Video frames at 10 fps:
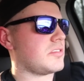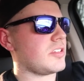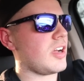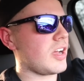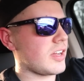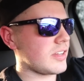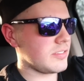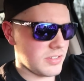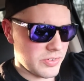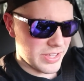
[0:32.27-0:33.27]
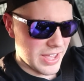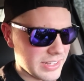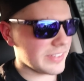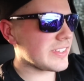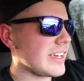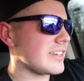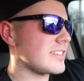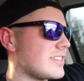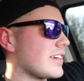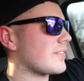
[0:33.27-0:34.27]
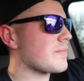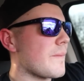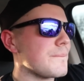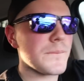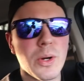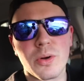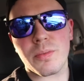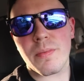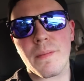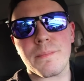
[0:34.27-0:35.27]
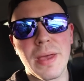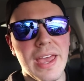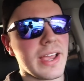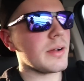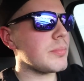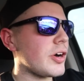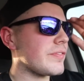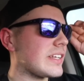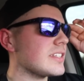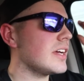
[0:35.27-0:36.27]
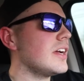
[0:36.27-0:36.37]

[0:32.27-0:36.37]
Talk. Oh yeah, left-handed stick. Boom, bang, perfect.